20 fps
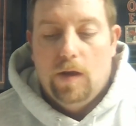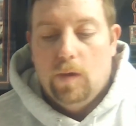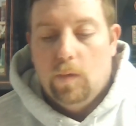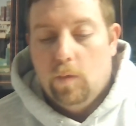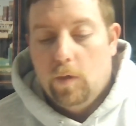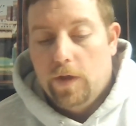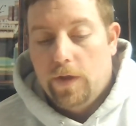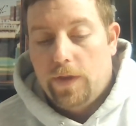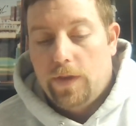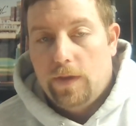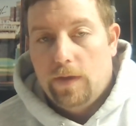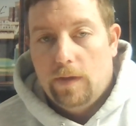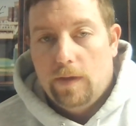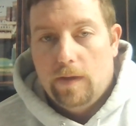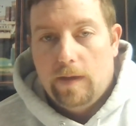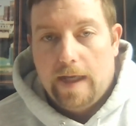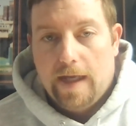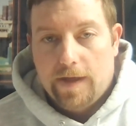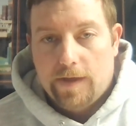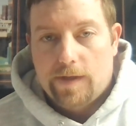with
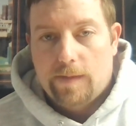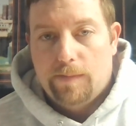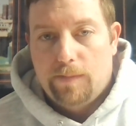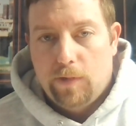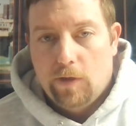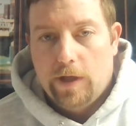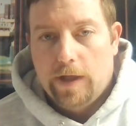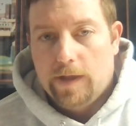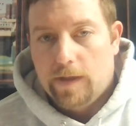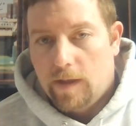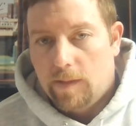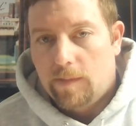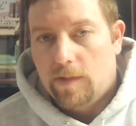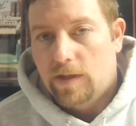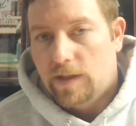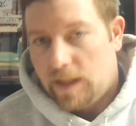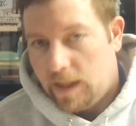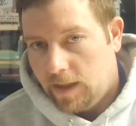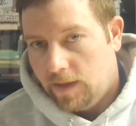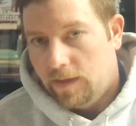putting
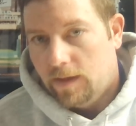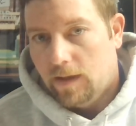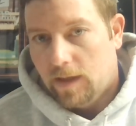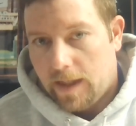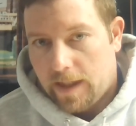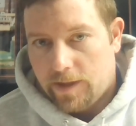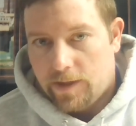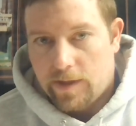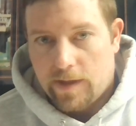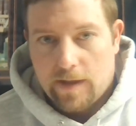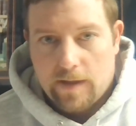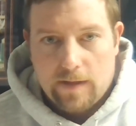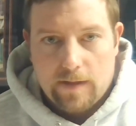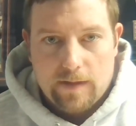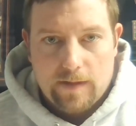numbers in the ledger.